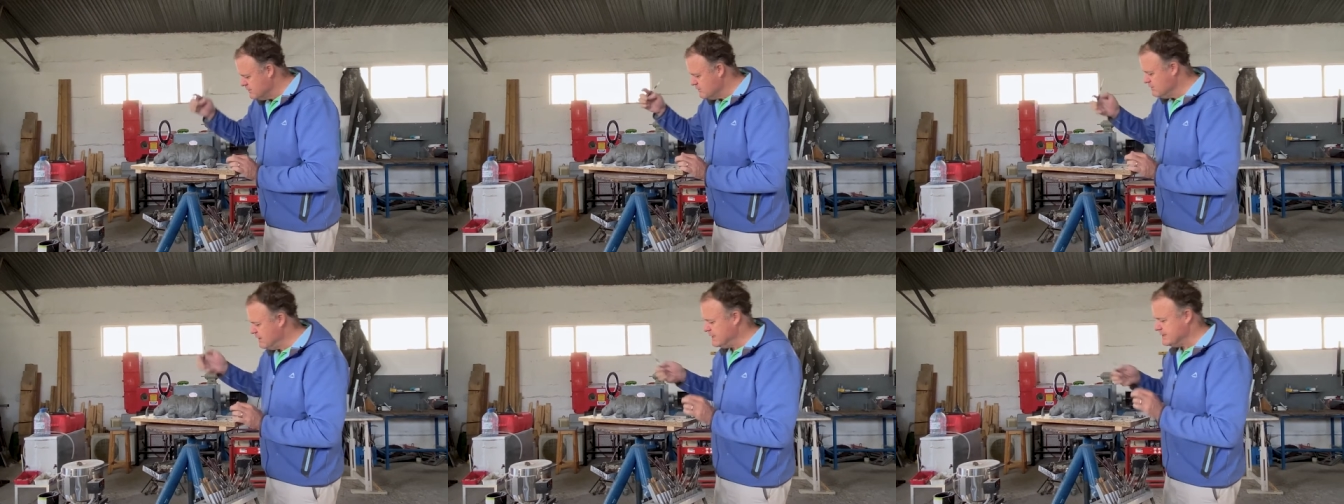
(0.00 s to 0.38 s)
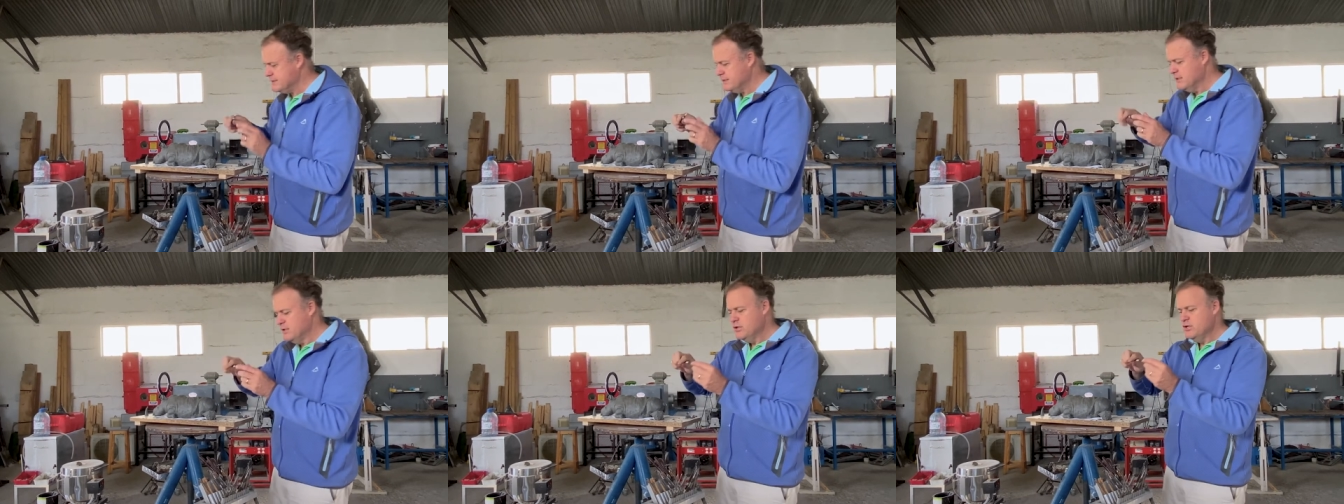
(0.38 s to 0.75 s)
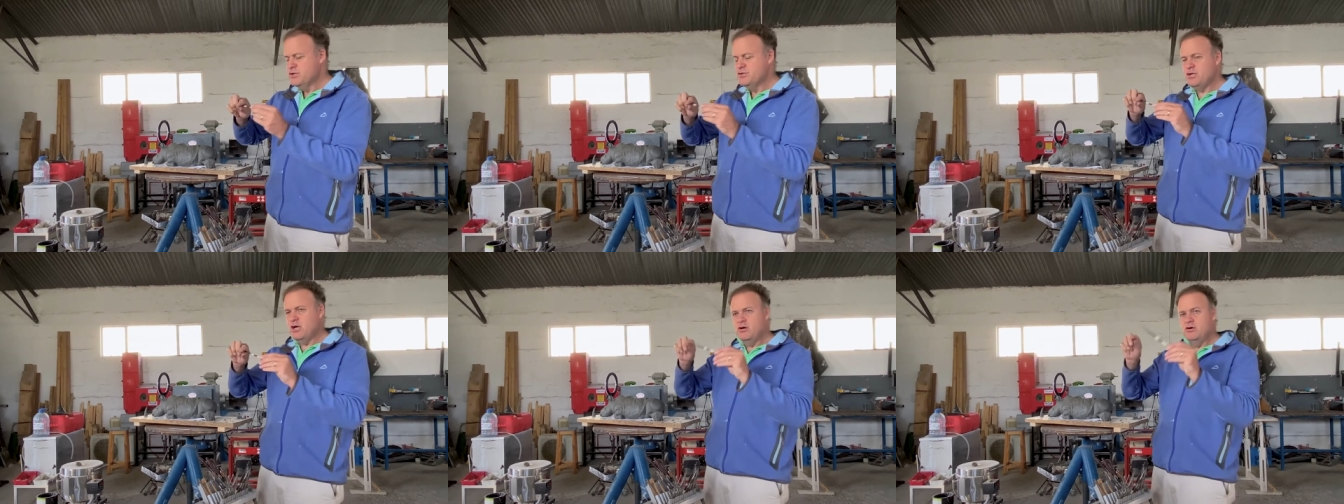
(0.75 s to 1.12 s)
Right,
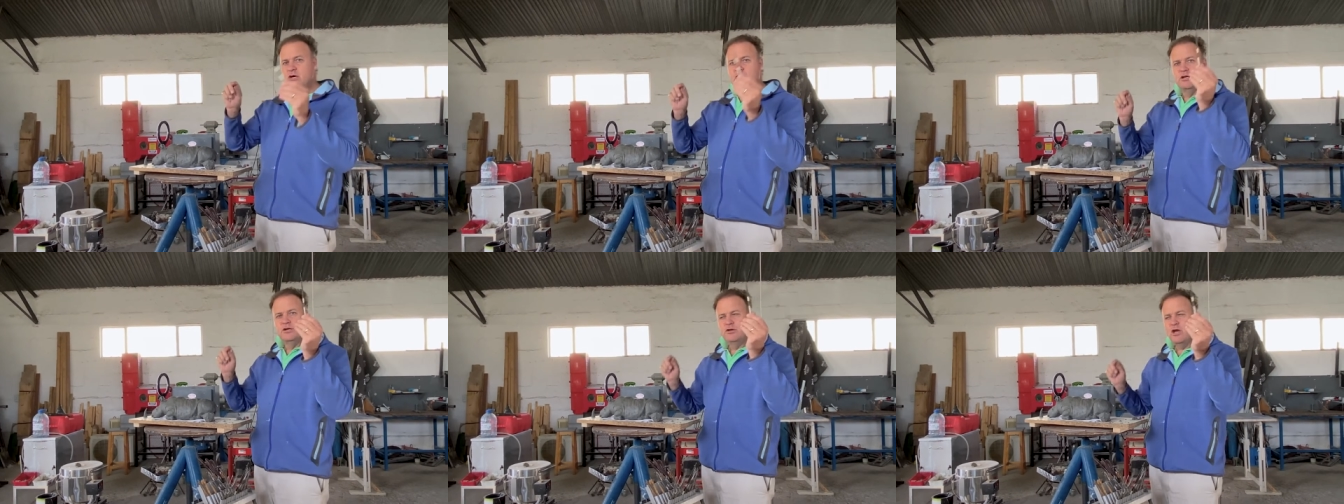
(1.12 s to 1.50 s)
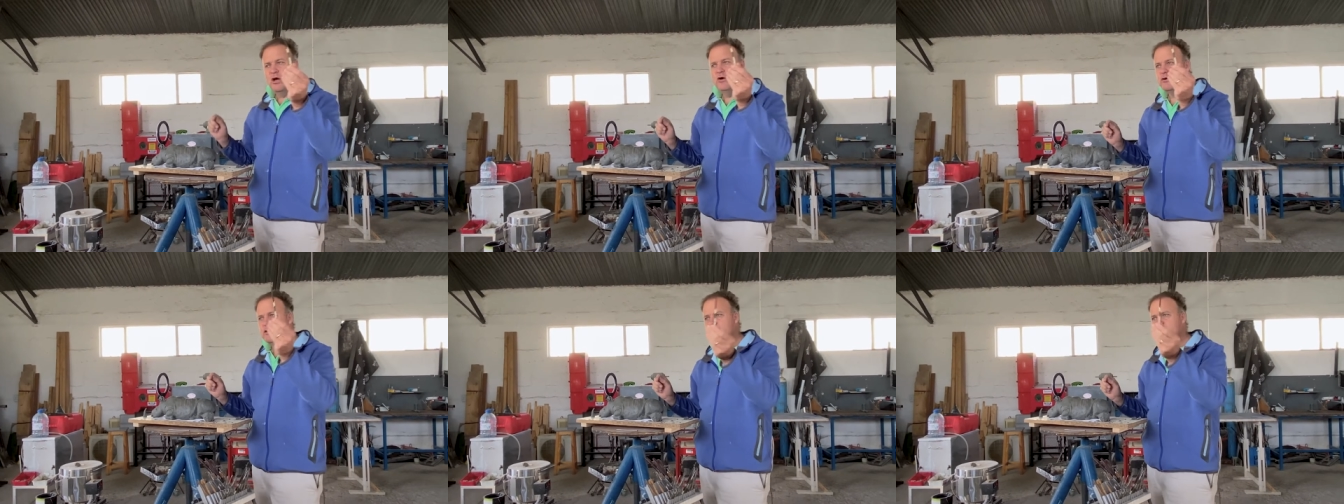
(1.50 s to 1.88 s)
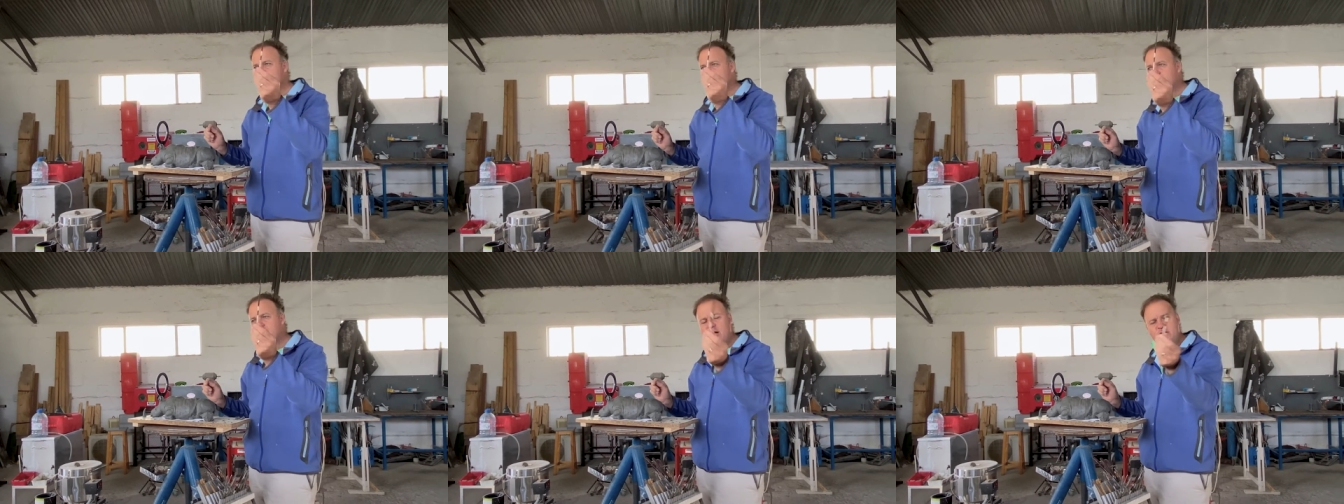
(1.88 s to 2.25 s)
so no,
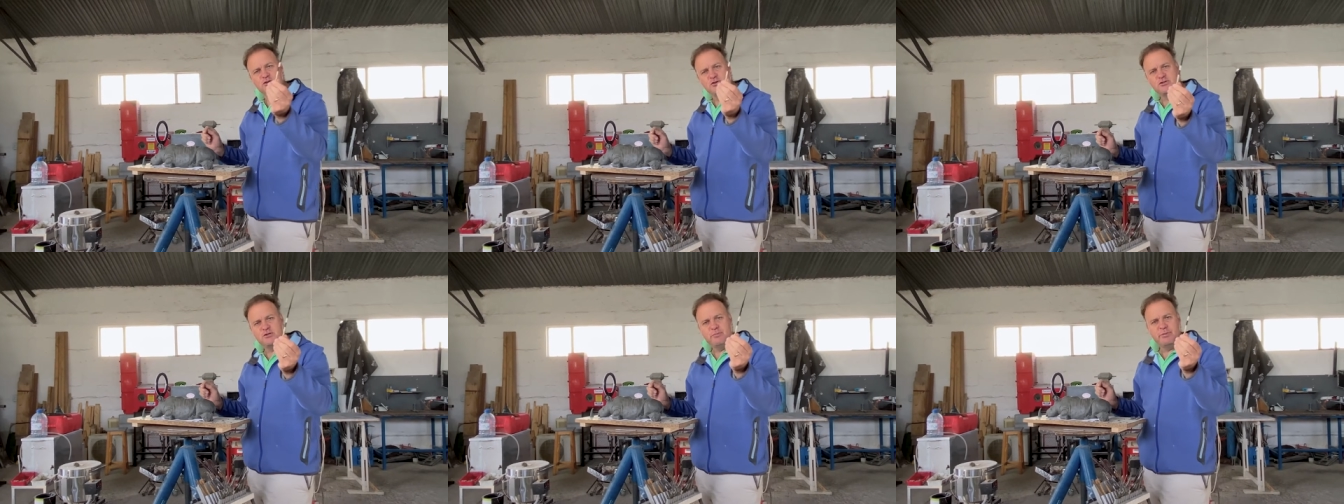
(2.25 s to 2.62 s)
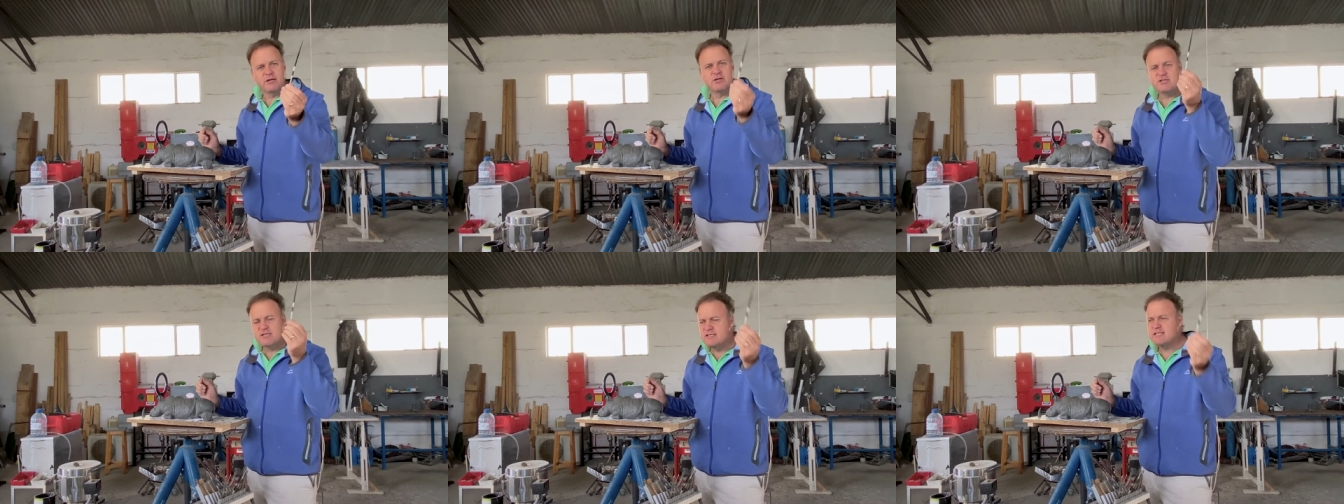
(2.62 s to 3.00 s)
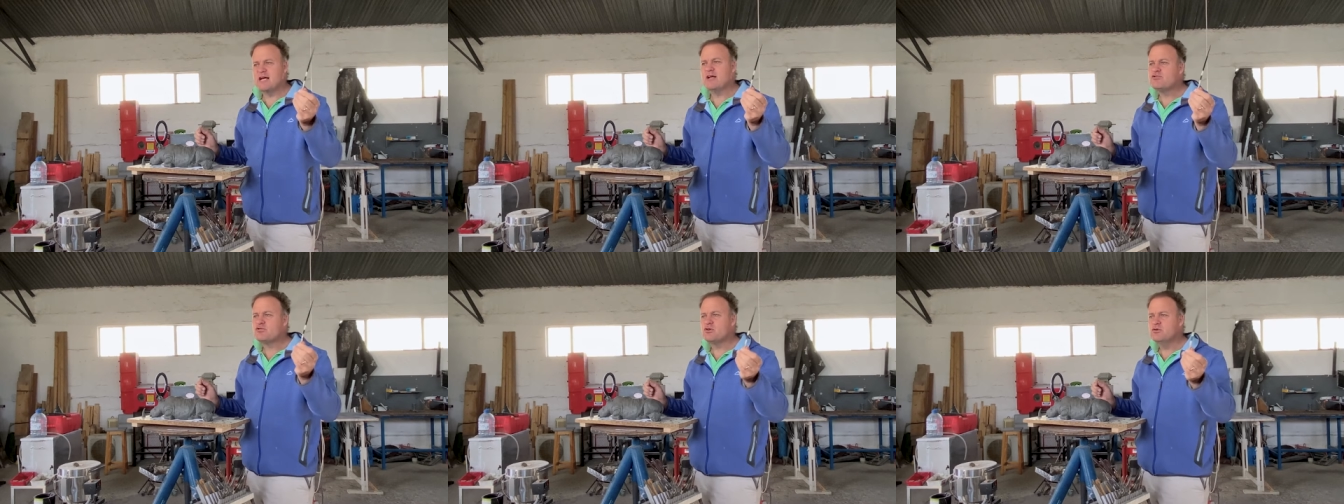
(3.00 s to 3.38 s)
I don't use it because it
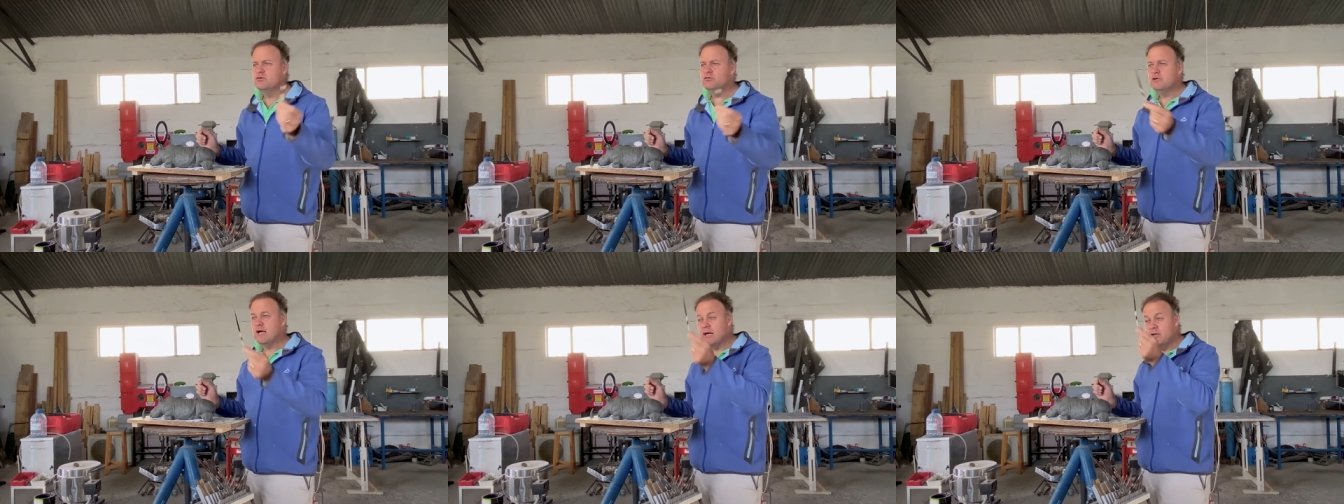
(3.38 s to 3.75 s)
sounds cool.